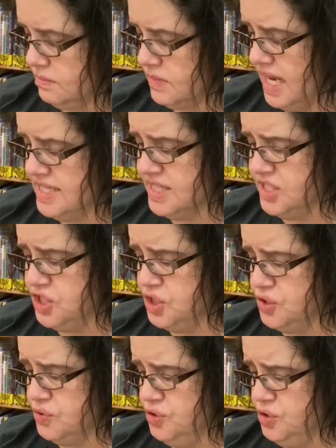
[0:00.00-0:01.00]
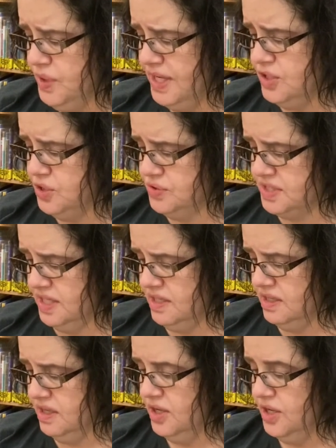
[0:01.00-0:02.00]
As the children who had used
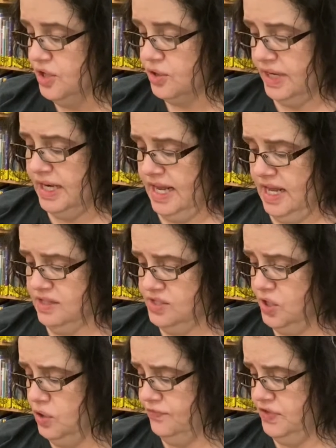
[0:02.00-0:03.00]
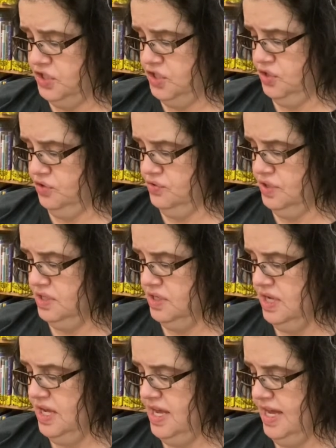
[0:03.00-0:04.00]
it great Aunt Sophie's children
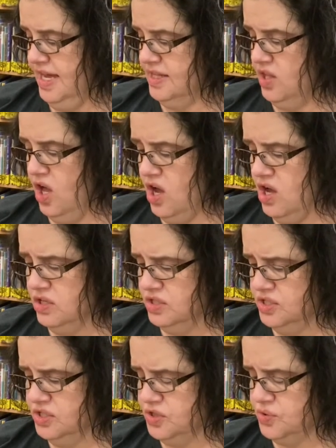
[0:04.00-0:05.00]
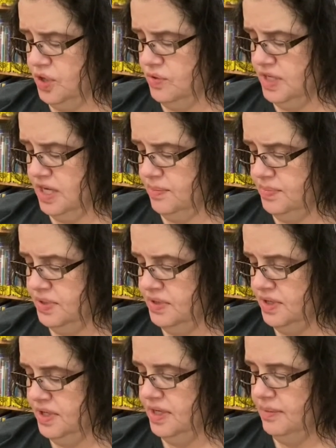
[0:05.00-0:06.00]
had long since grown up,
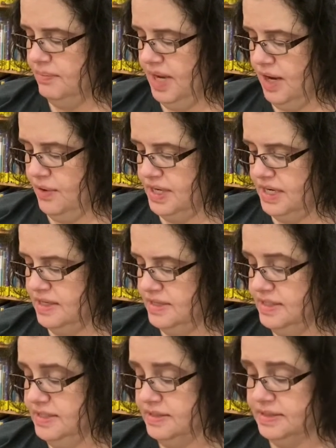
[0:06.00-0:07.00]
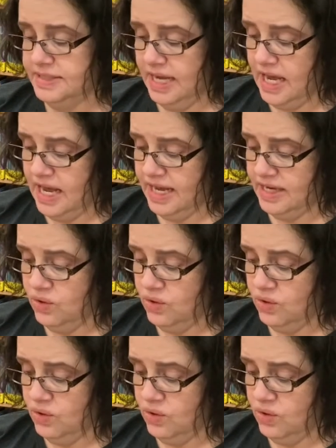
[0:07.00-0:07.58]
married, died,